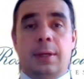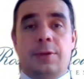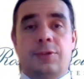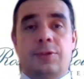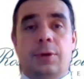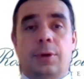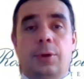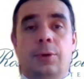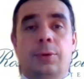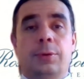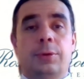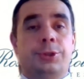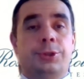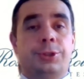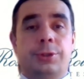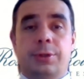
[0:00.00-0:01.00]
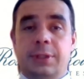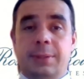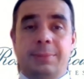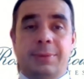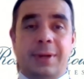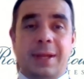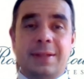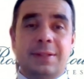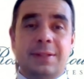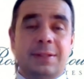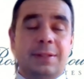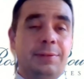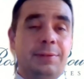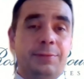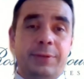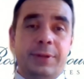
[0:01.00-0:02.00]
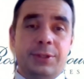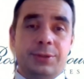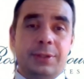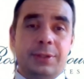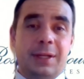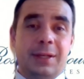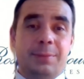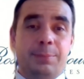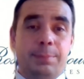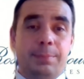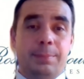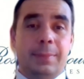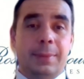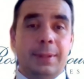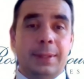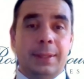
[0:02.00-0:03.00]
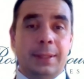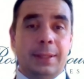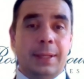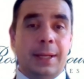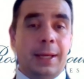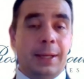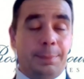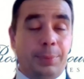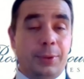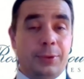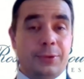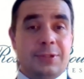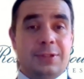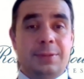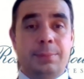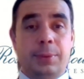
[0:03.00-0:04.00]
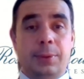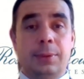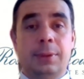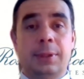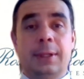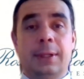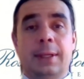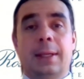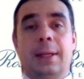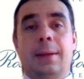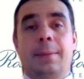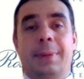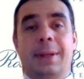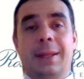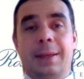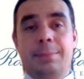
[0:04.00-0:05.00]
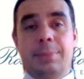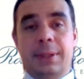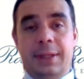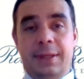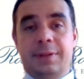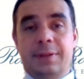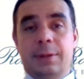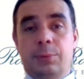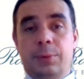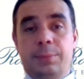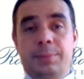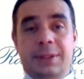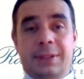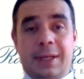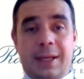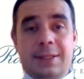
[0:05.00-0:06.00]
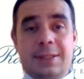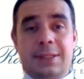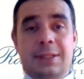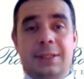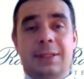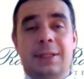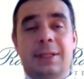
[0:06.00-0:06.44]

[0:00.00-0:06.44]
So short-term rises in inflation are uh, are possible, but I believe they will be transient,